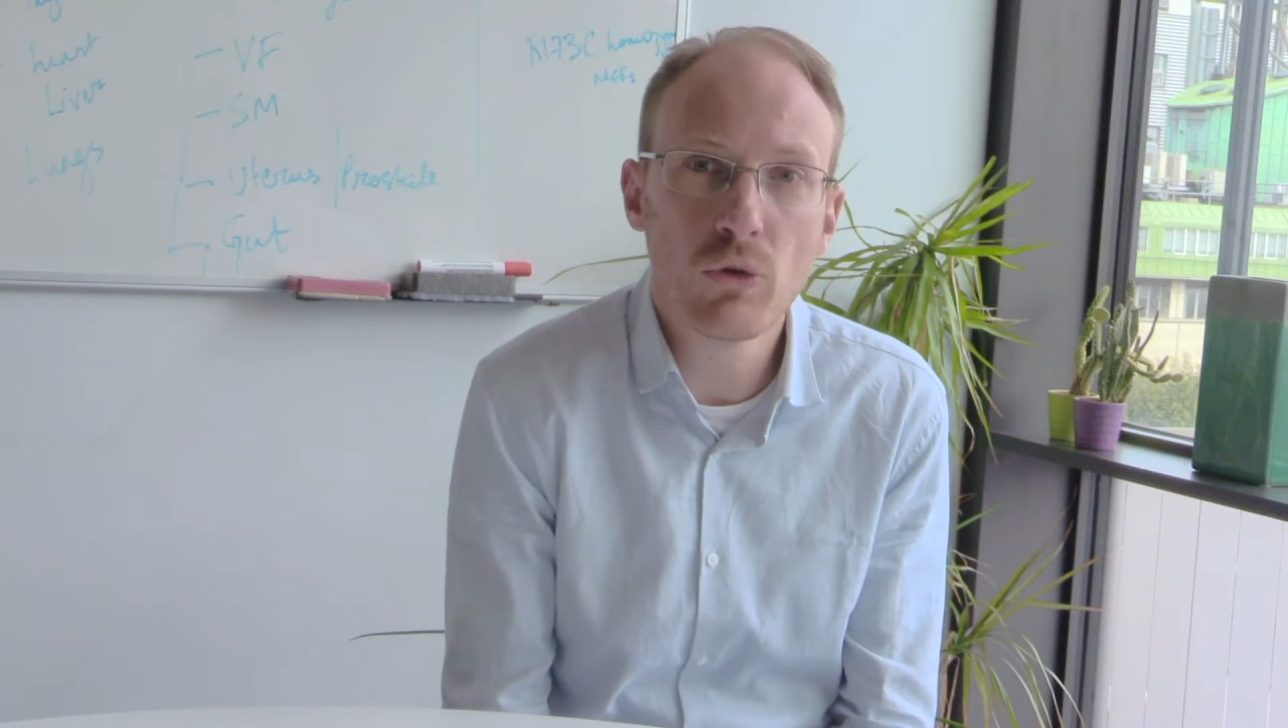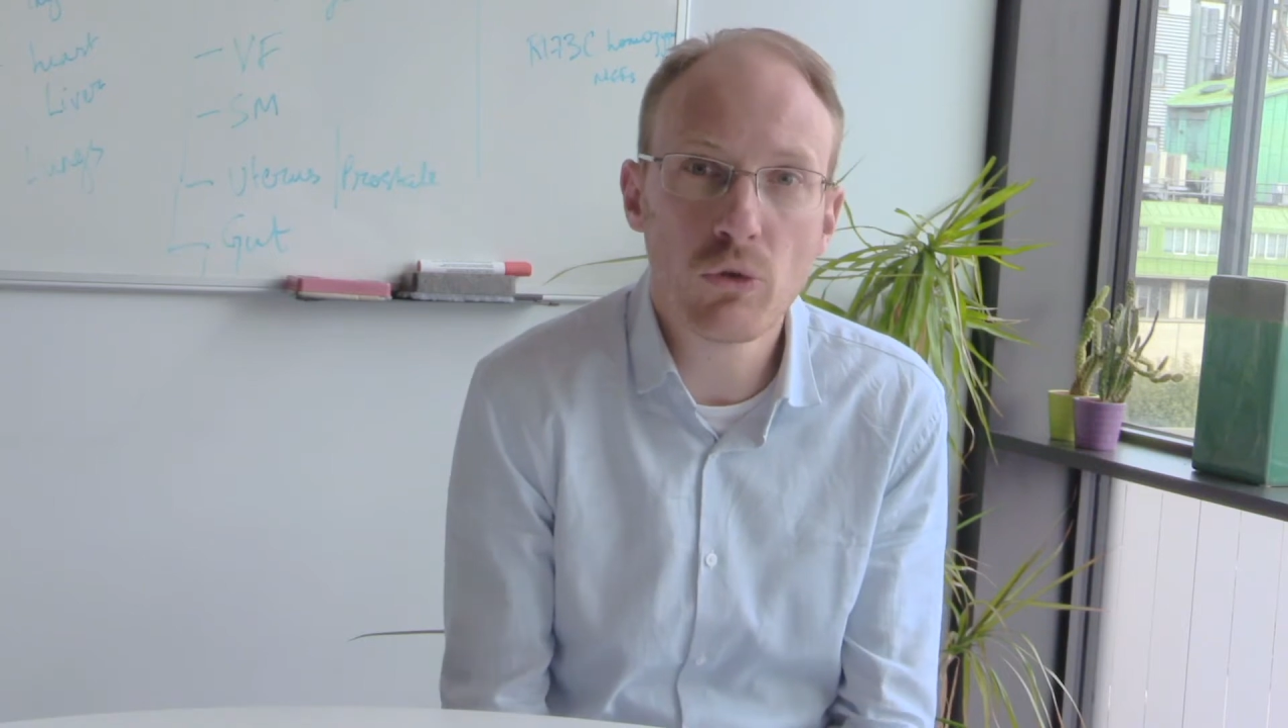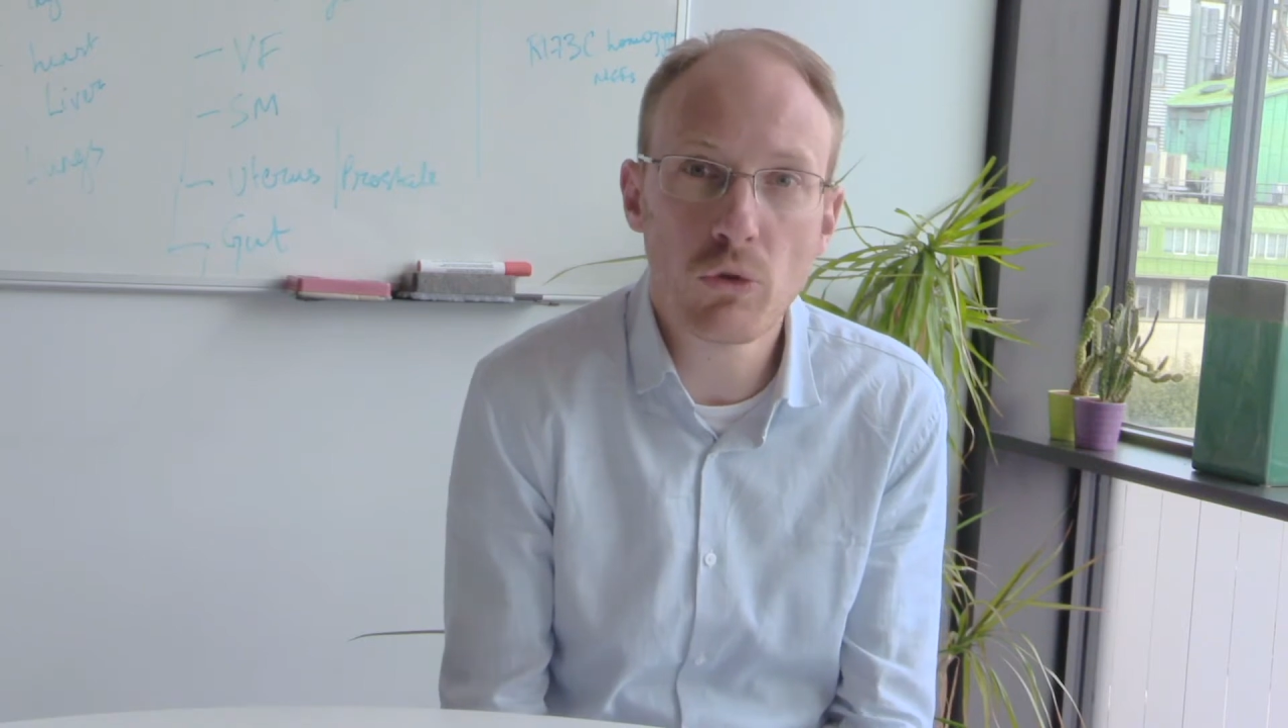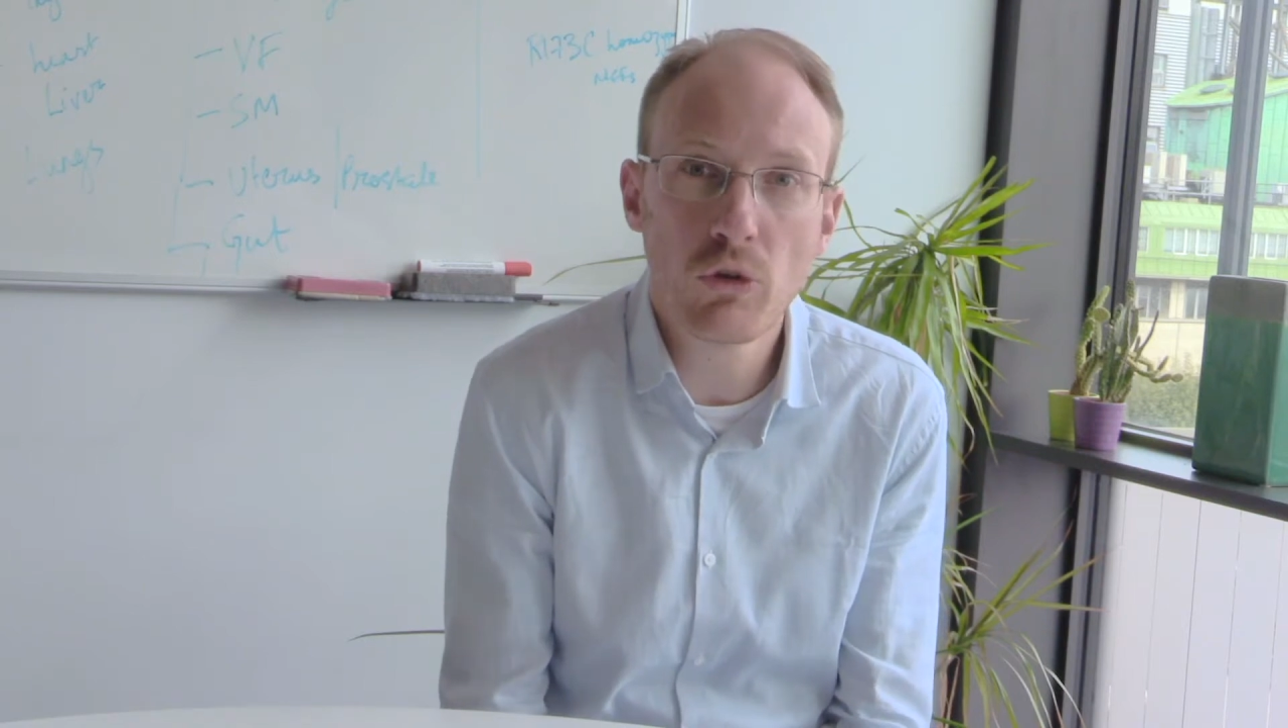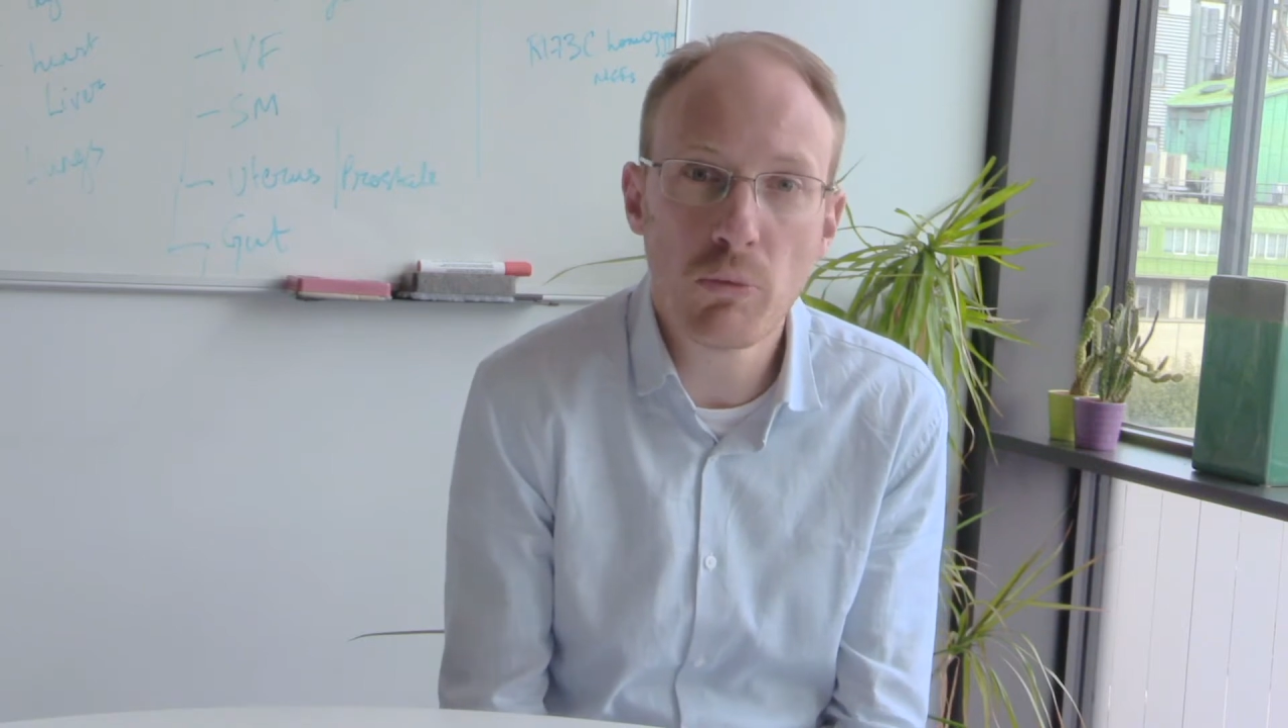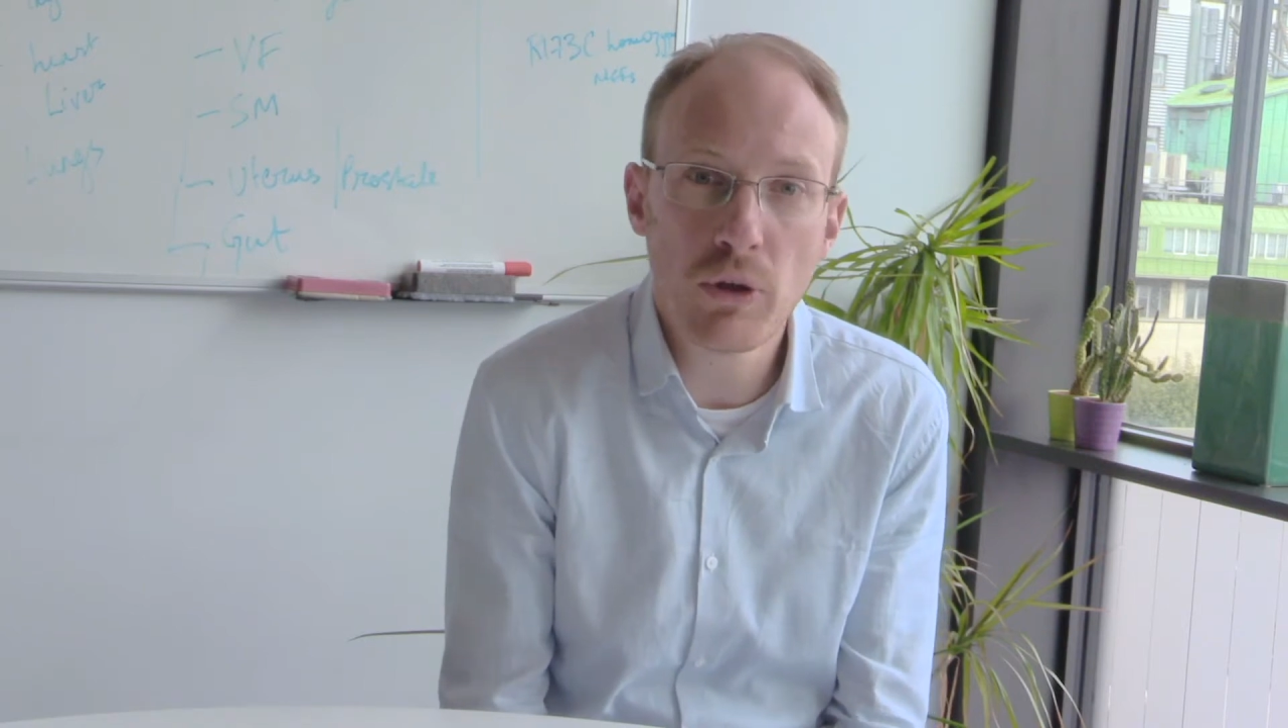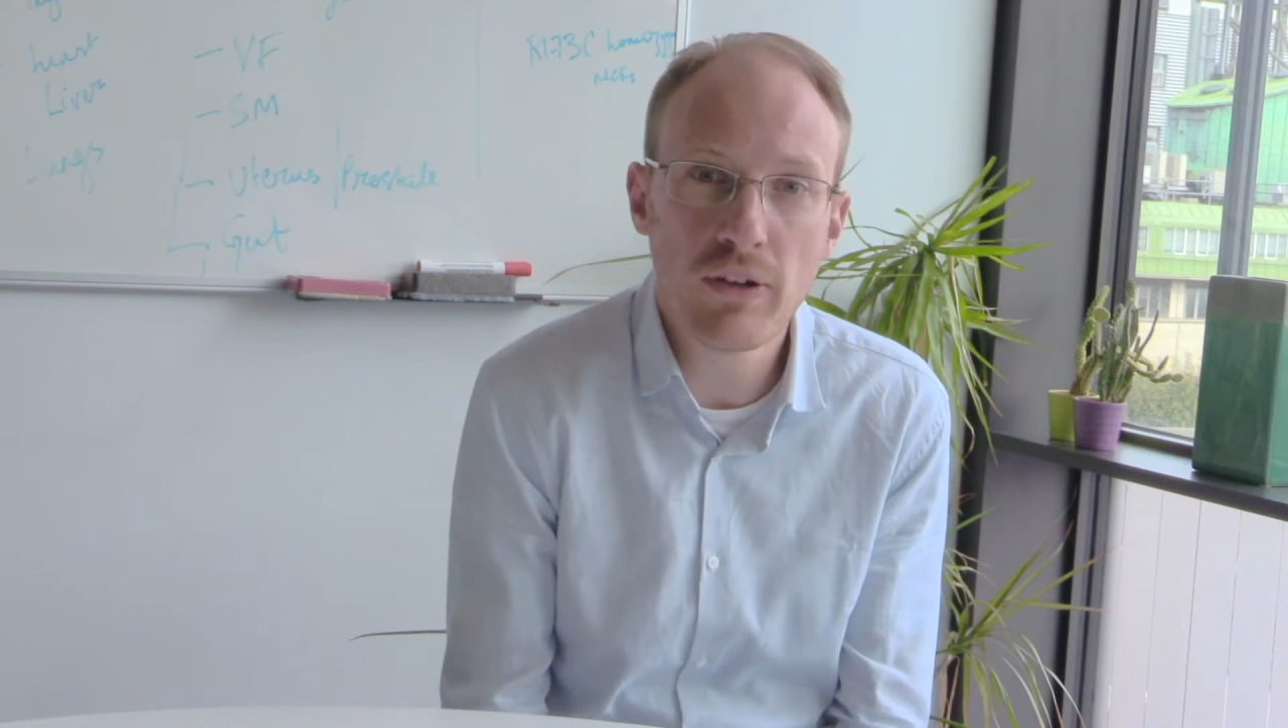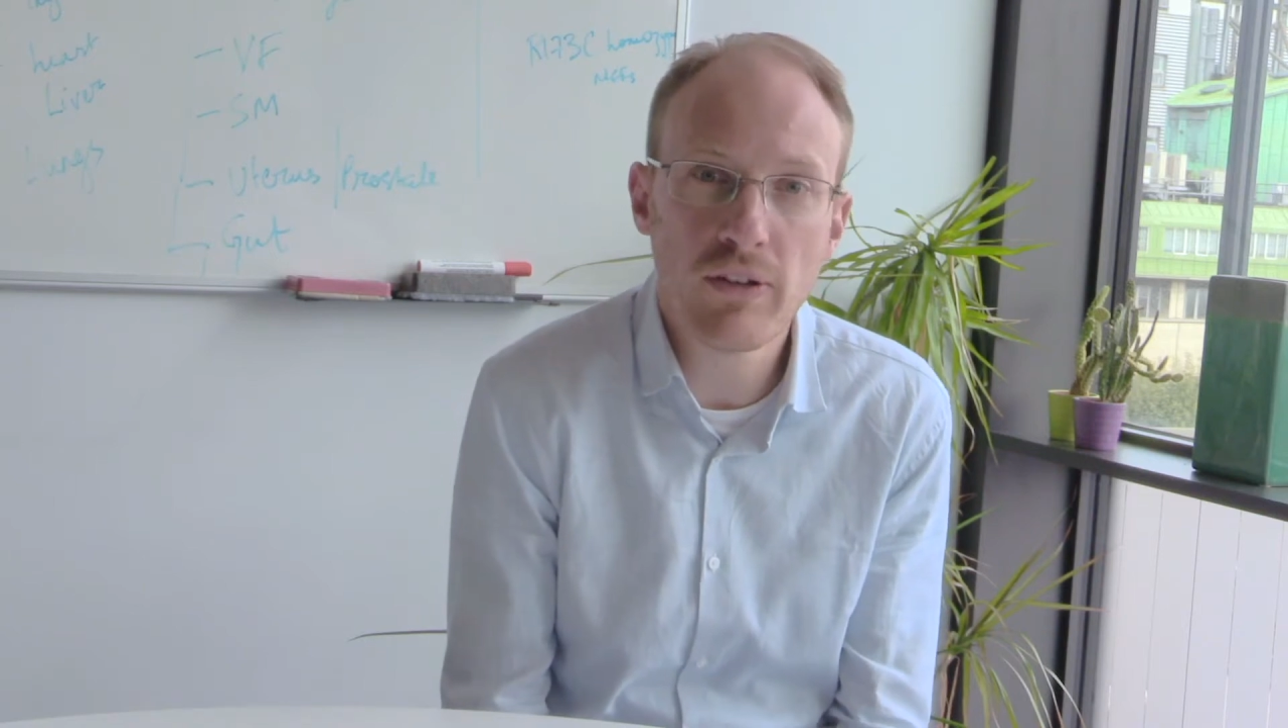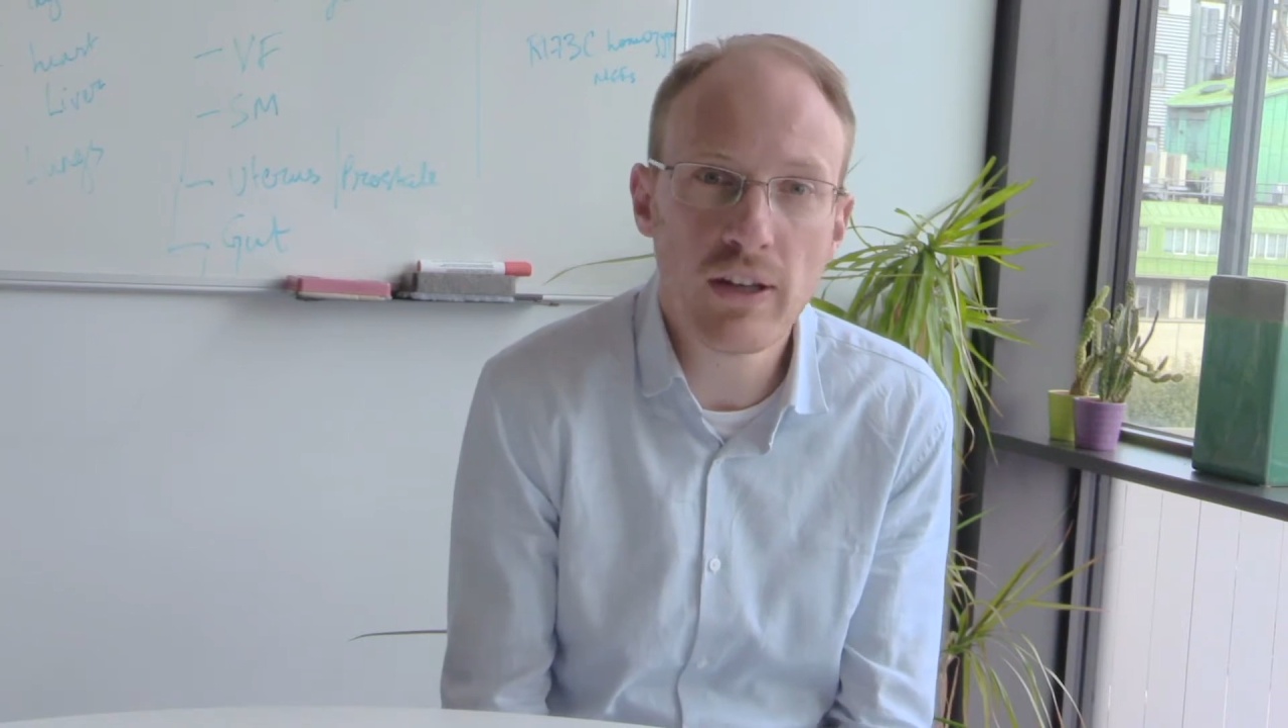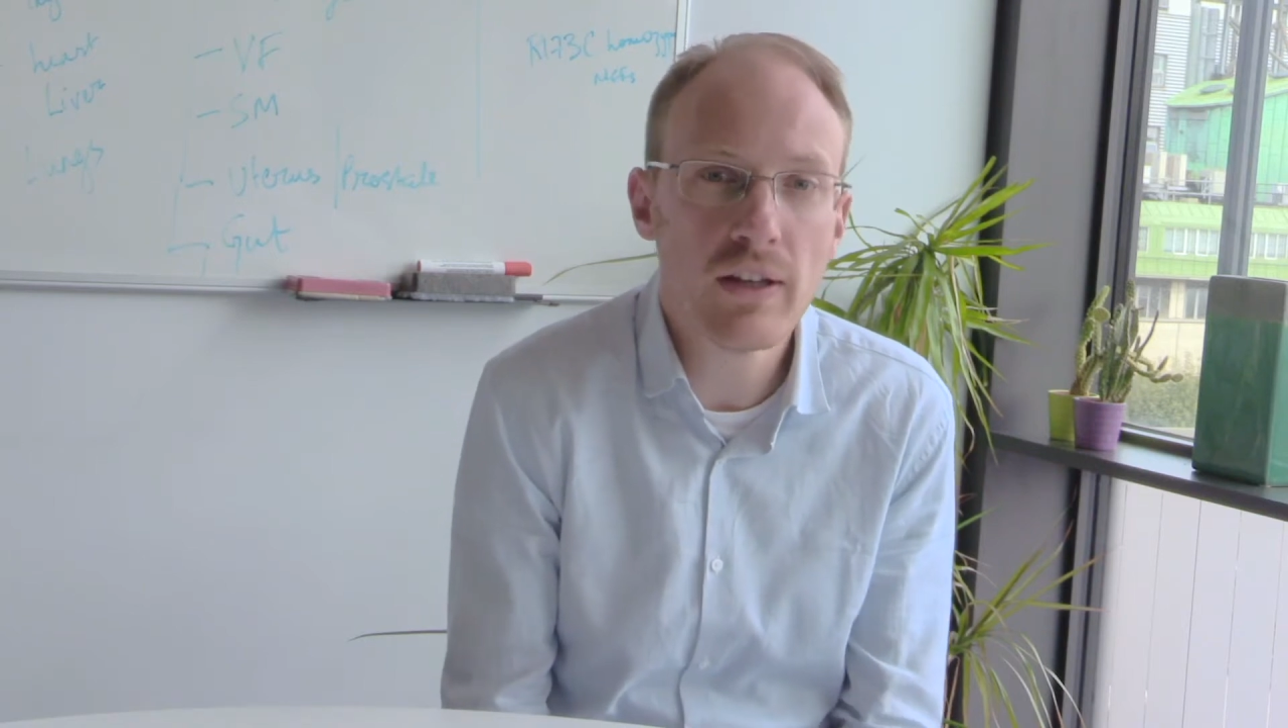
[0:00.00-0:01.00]

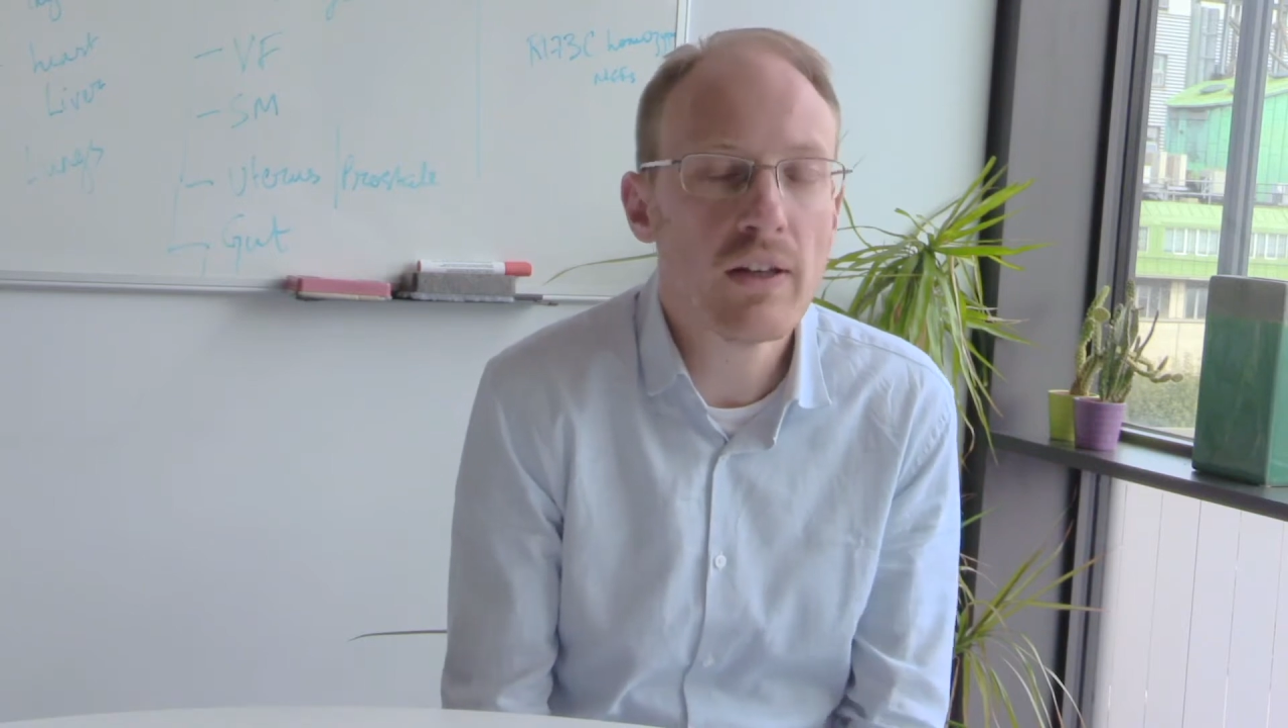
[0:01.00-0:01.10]
autoimmunity